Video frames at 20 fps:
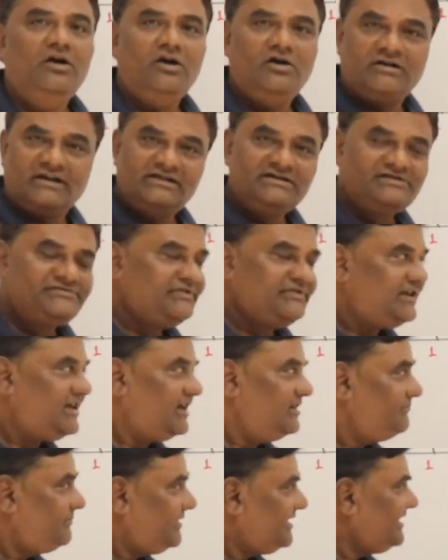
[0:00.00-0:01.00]
Or else we
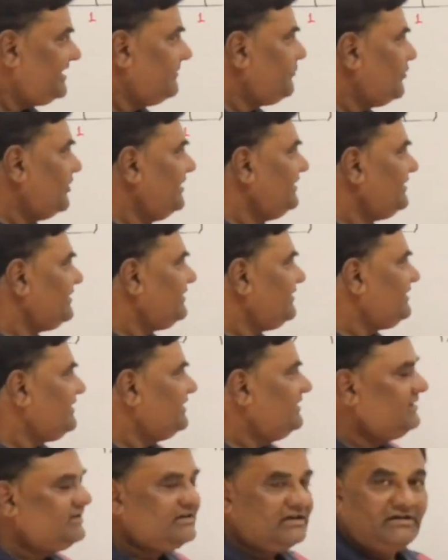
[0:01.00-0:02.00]
can bring a pointer
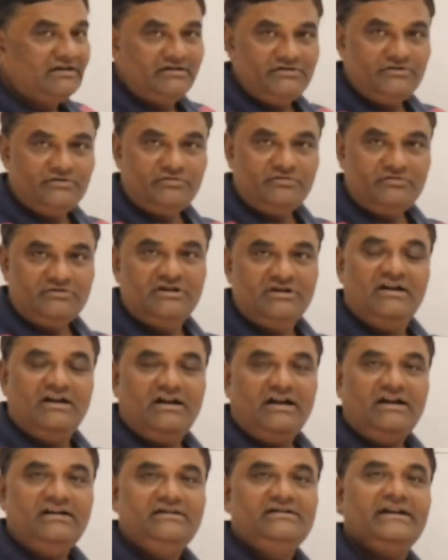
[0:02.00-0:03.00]
till third node
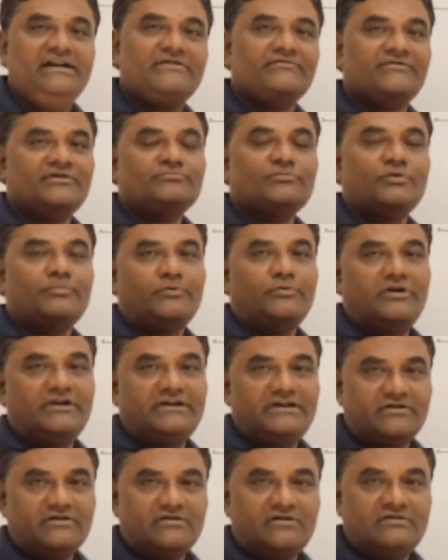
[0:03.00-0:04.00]
and take one more
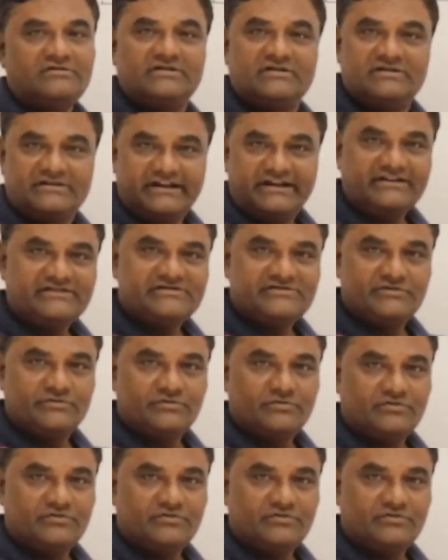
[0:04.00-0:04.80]
pointer on next